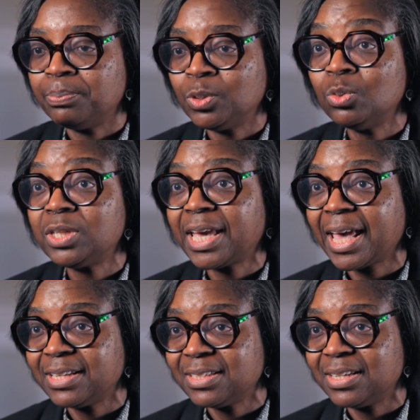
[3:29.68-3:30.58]
good
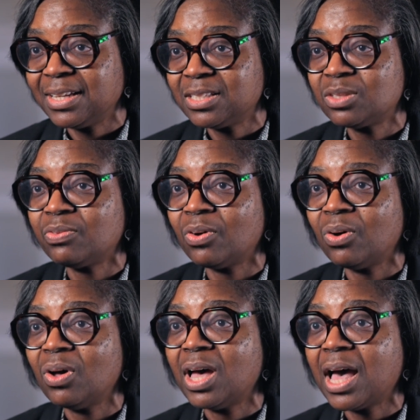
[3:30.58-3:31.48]
candidates
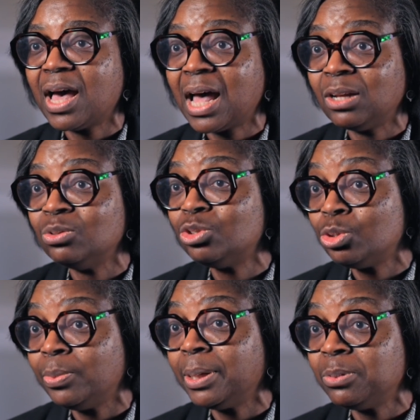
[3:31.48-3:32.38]

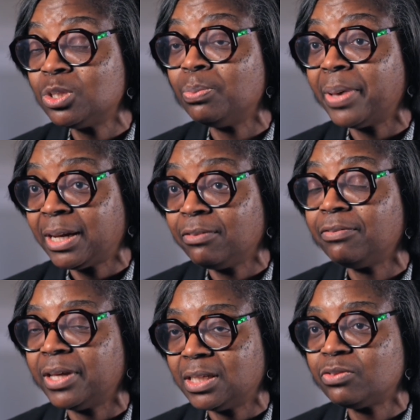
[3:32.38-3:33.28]
to be able to
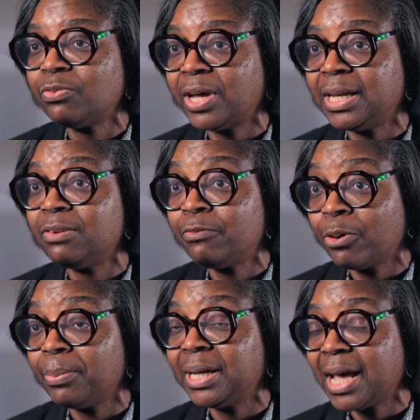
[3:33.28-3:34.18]
benefit
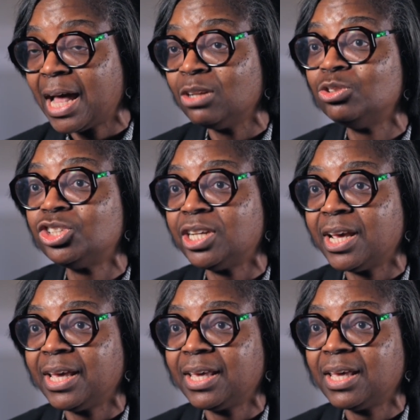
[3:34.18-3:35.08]
from an
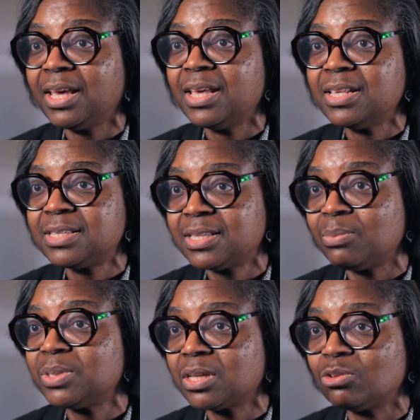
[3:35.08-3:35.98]
allogeneic
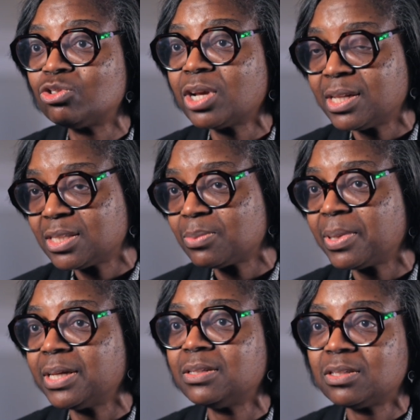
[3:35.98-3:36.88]
stem cell
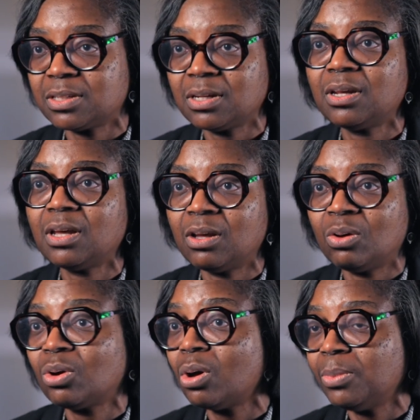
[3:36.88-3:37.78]
transplant,
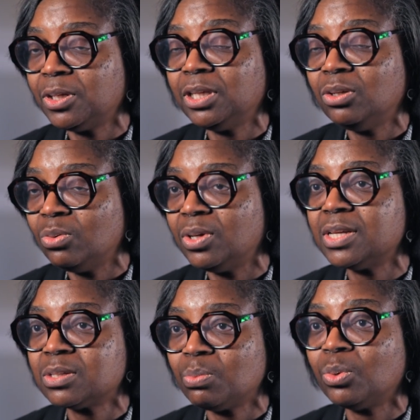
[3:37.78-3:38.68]
or commonly known
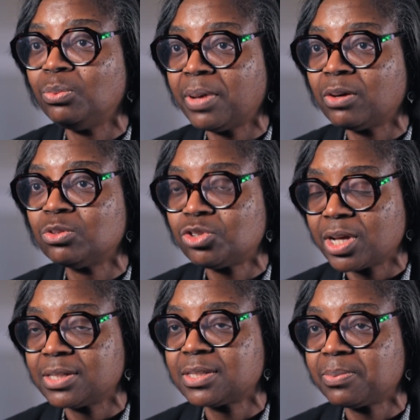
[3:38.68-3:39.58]
as a bone marrow
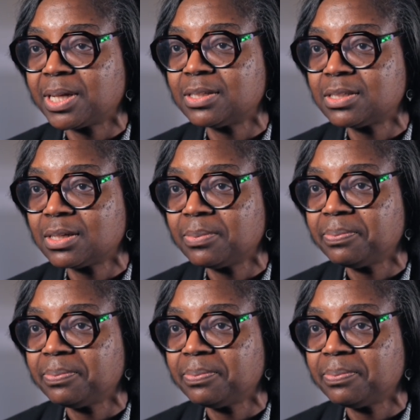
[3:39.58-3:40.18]
transplant.